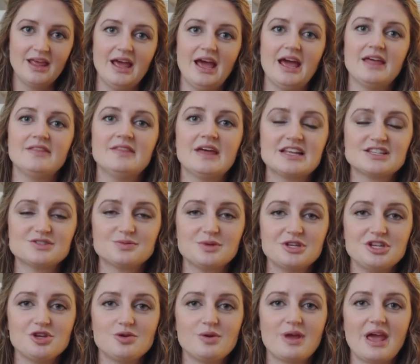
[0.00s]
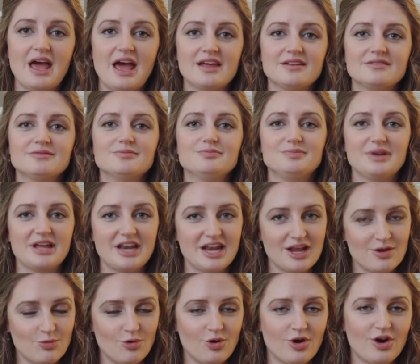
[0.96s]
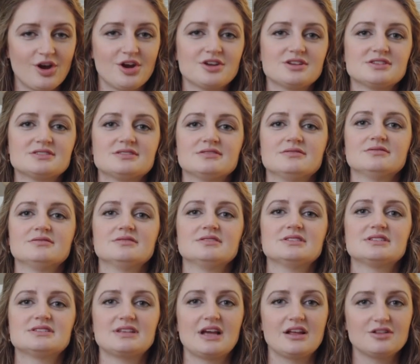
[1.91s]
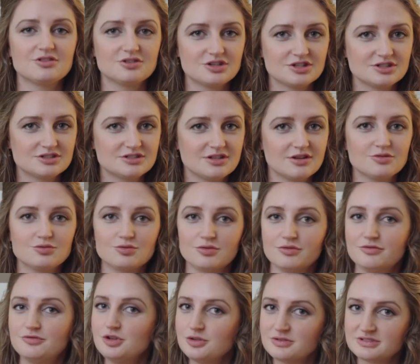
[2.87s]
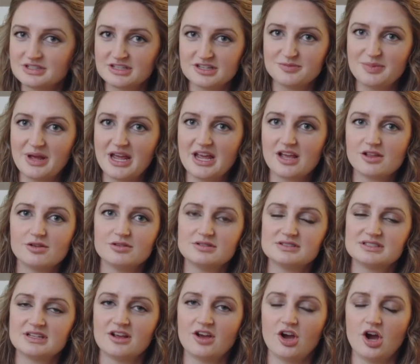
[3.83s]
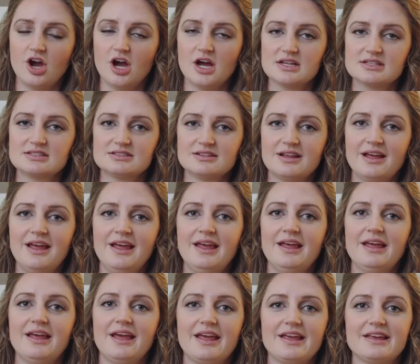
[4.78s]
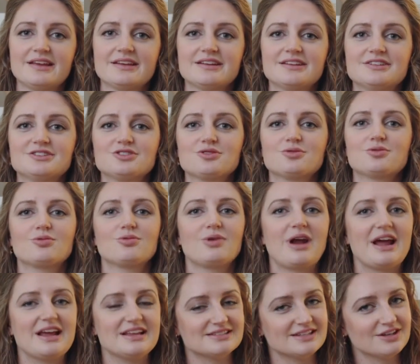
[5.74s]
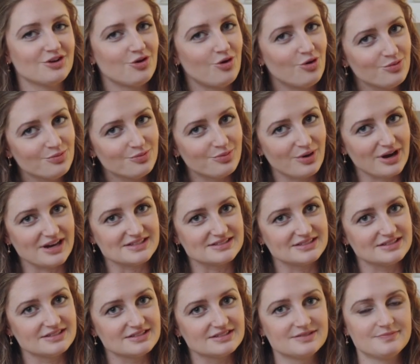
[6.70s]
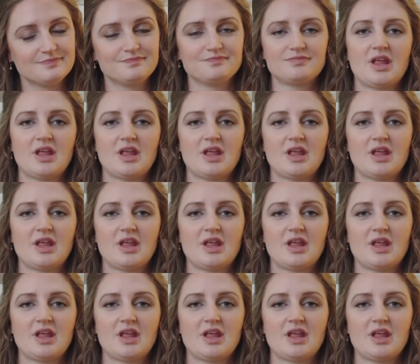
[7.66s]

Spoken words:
And that's when you get bidding wars, sellers refusing to pay closing costs, and rising home prices.